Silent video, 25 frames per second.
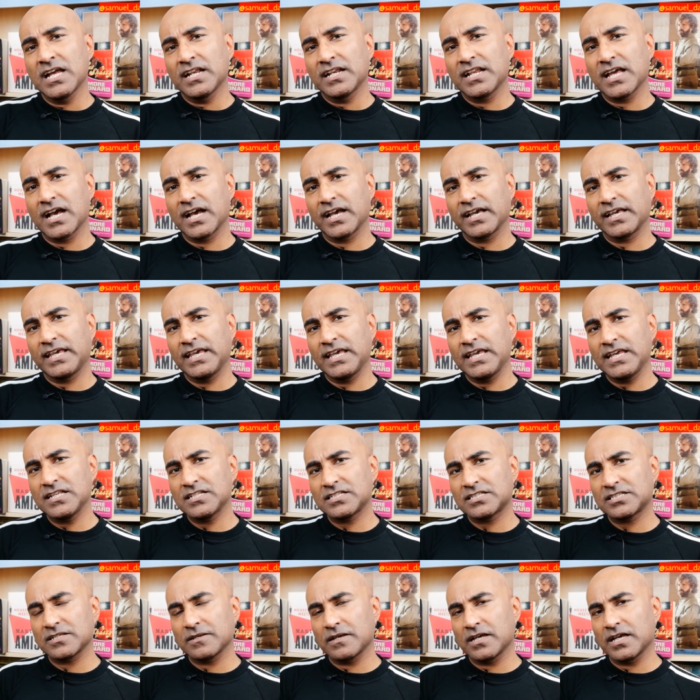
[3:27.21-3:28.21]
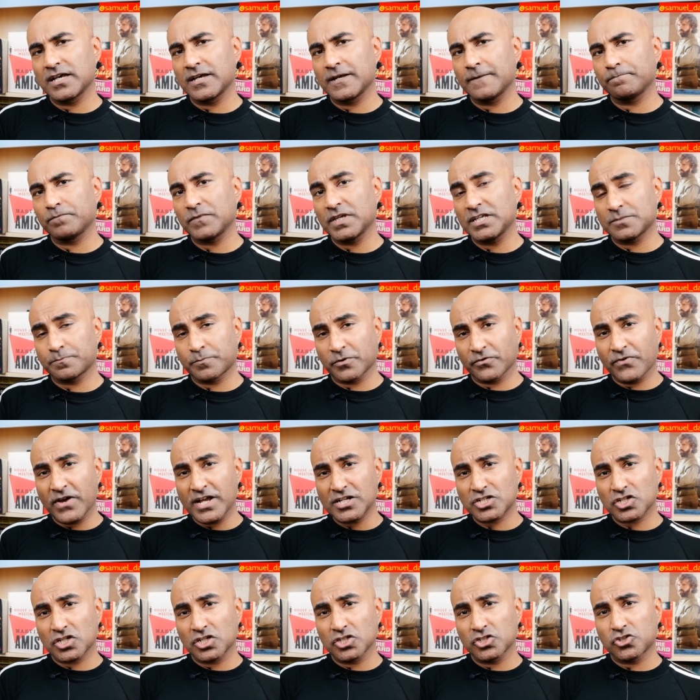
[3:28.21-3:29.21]
Now, his
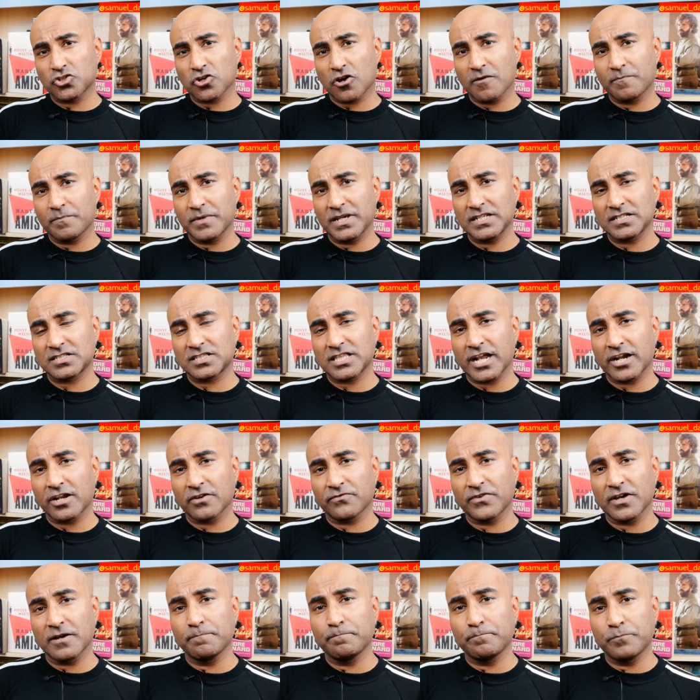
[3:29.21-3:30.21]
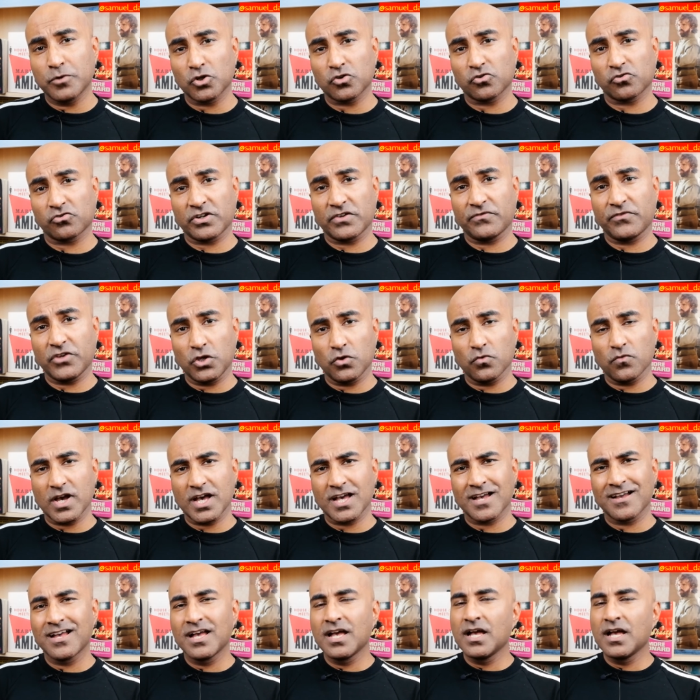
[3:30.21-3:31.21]
professional job is that of a book reviewer.